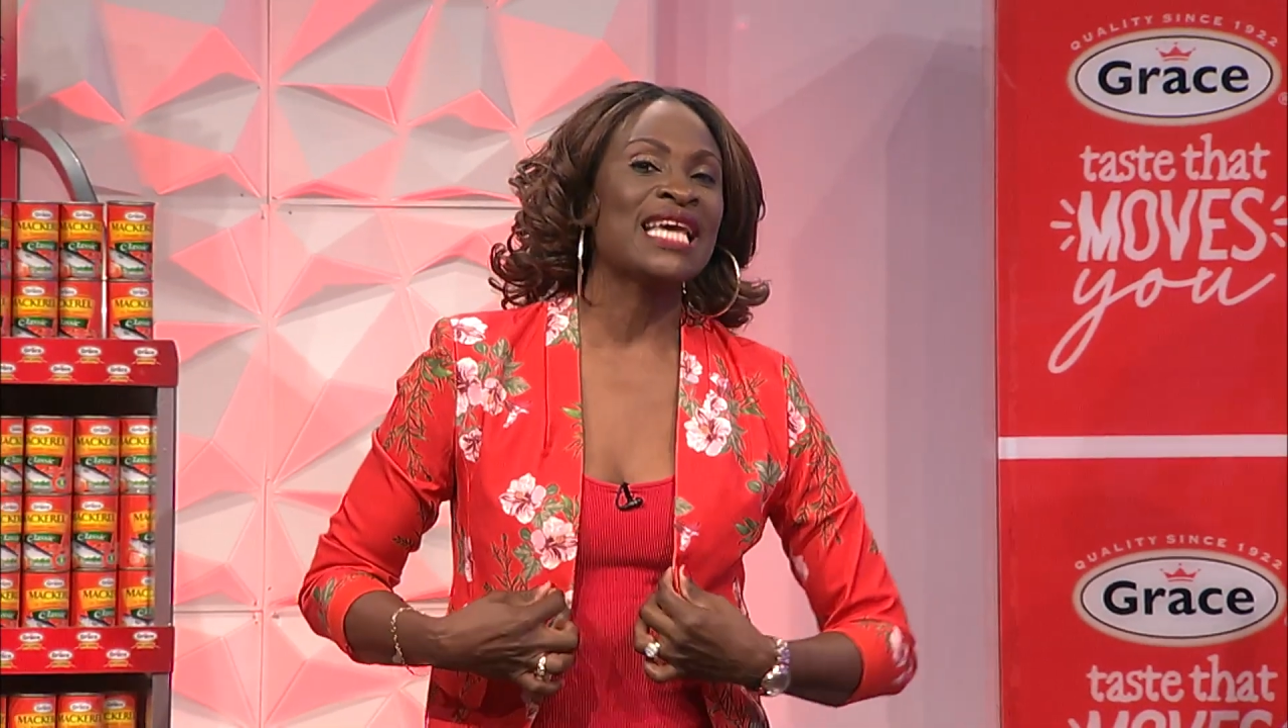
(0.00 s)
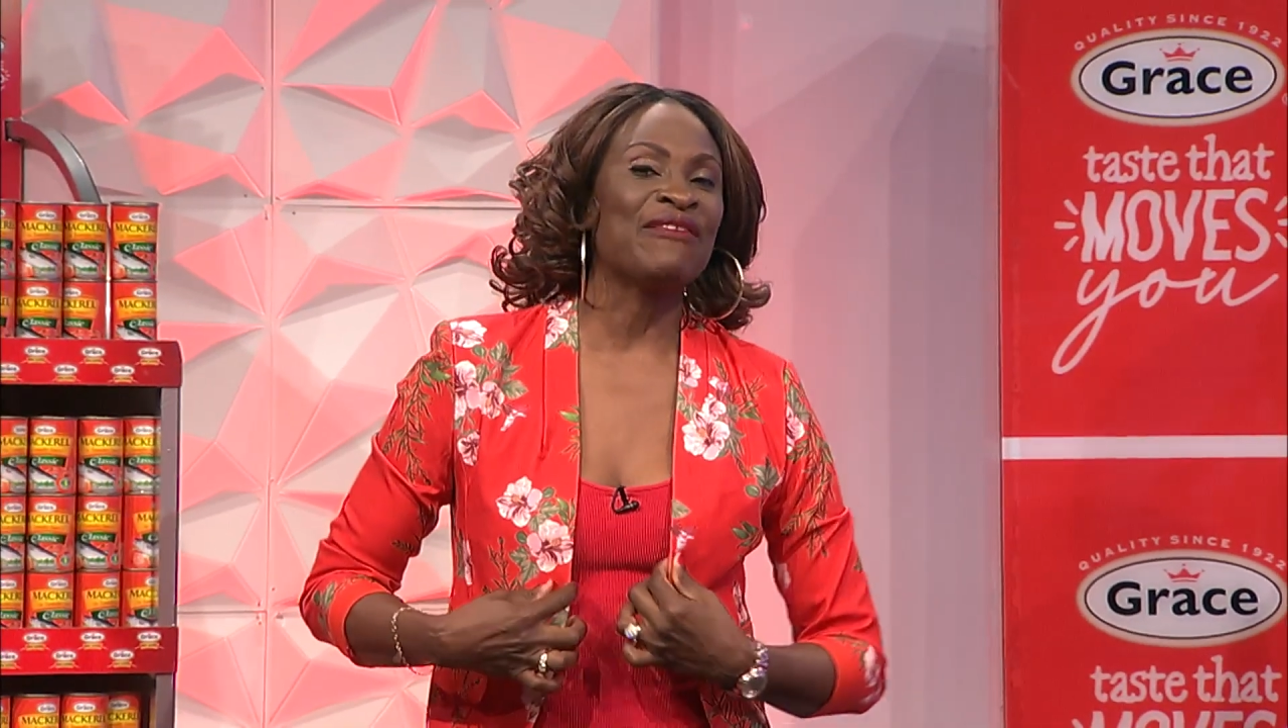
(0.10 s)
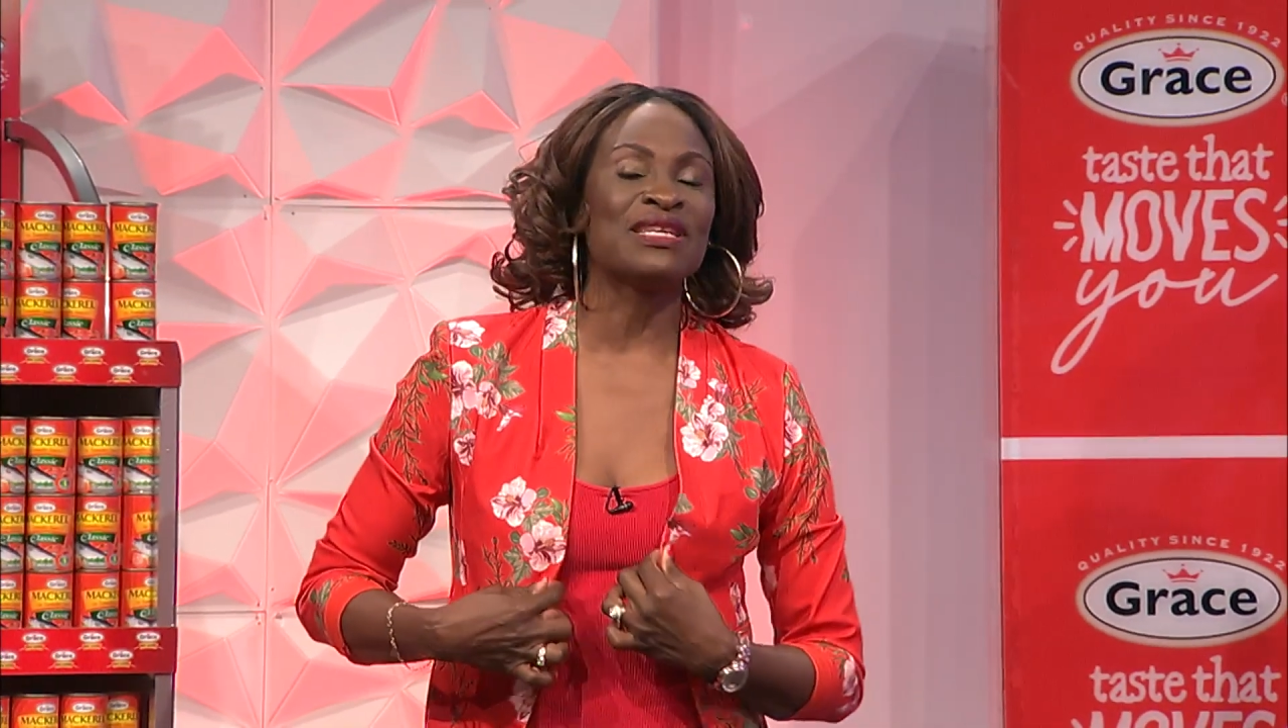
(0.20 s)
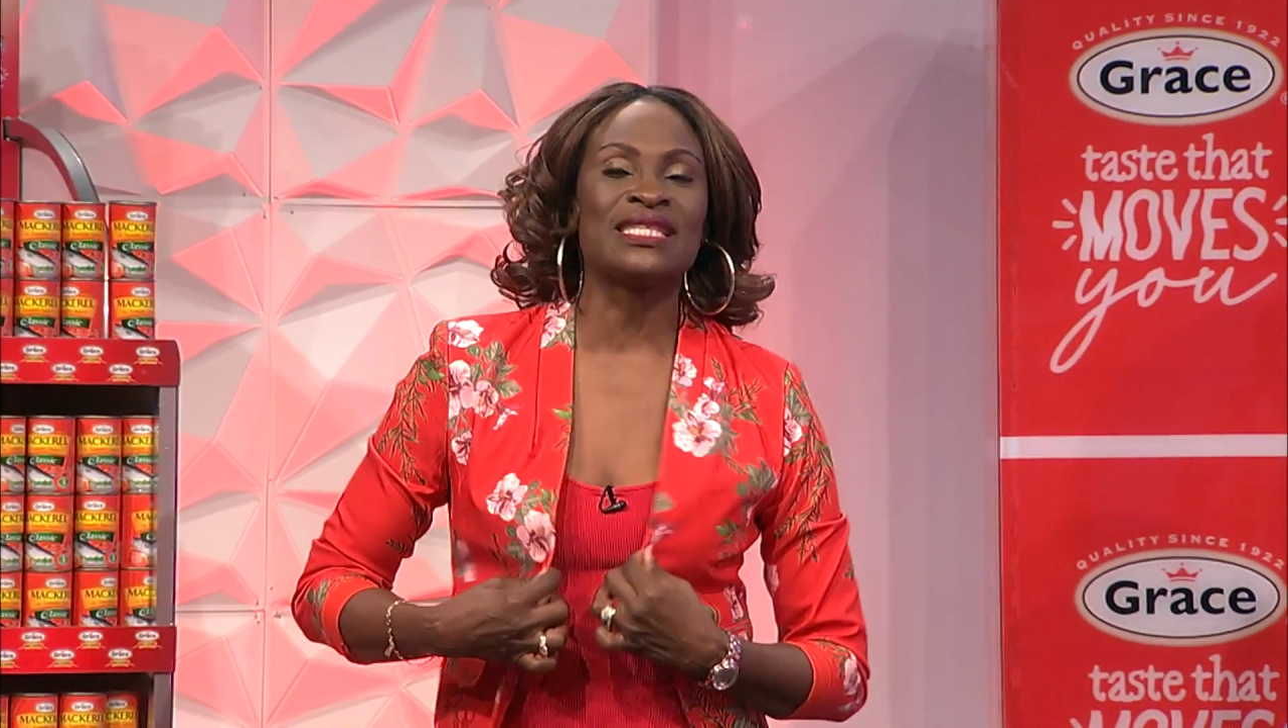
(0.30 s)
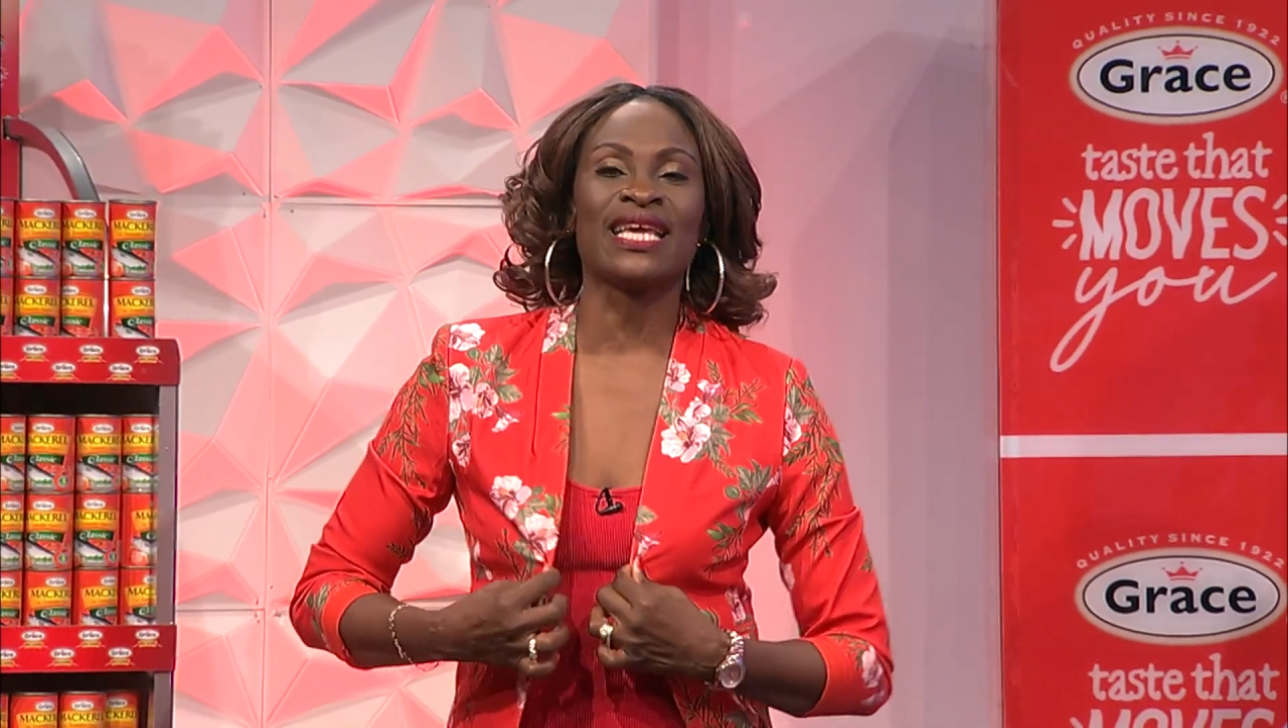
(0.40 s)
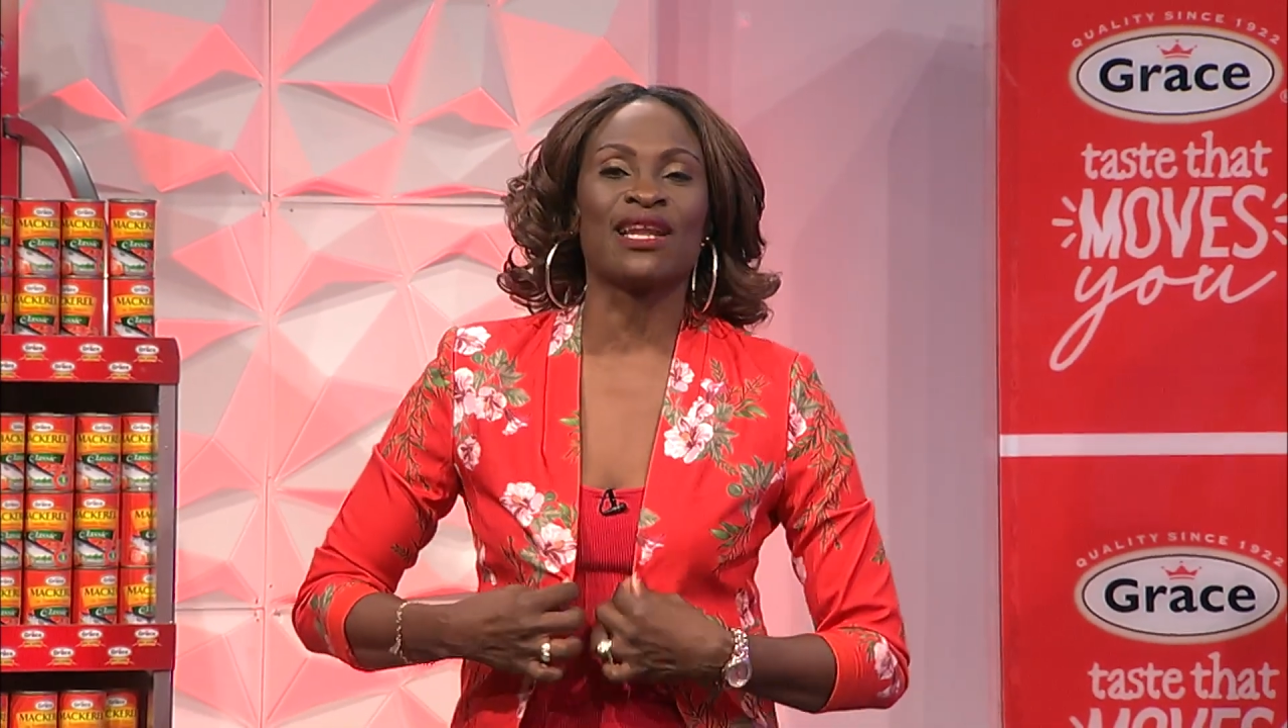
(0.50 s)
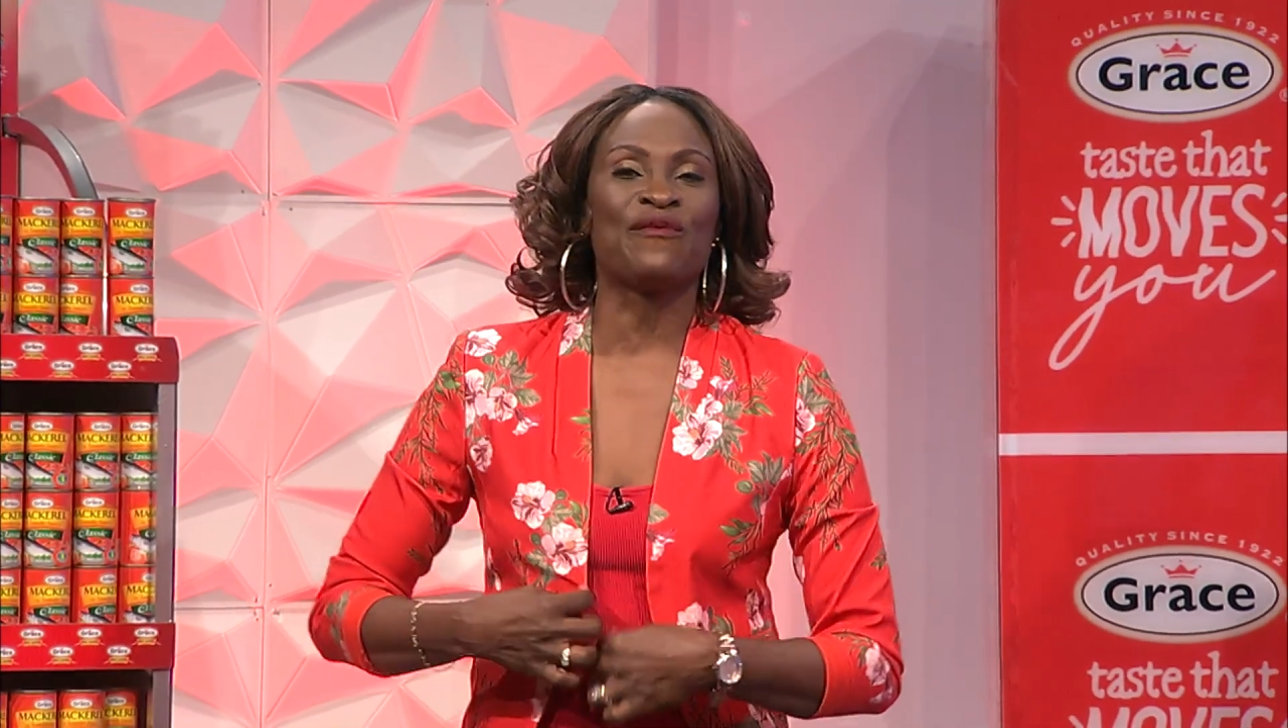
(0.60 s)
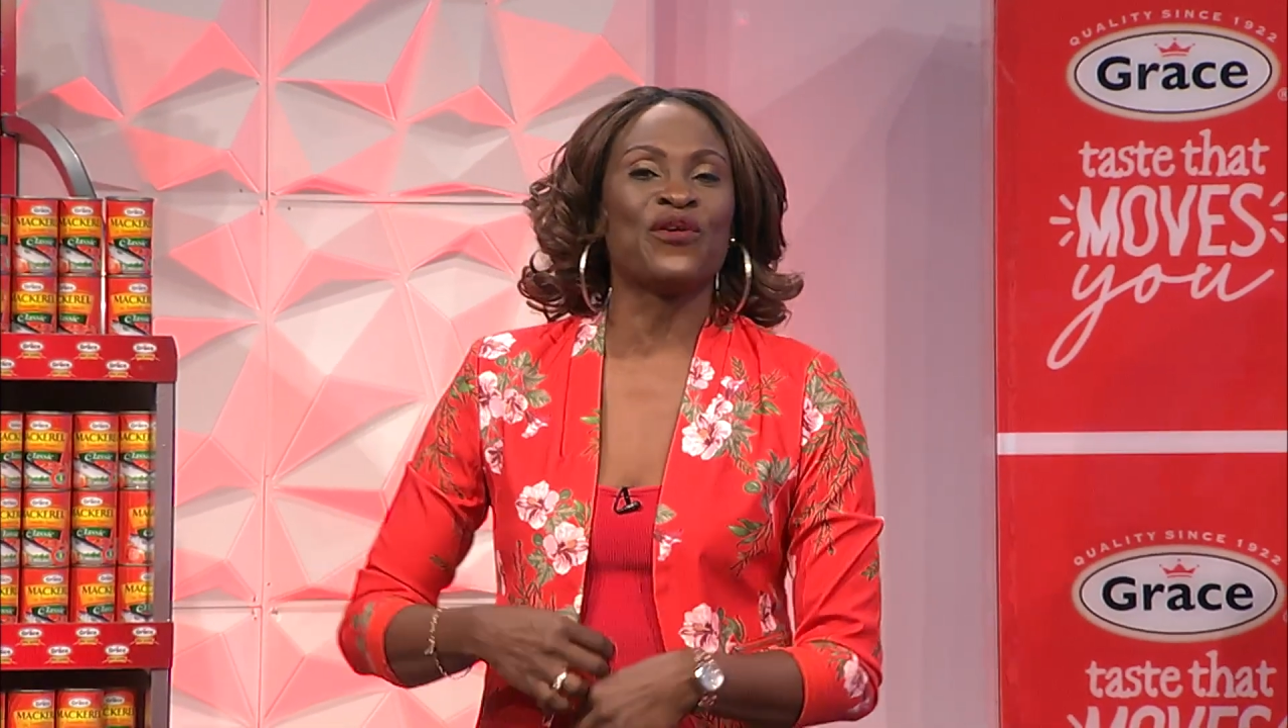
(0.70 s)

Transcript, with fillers: have to settle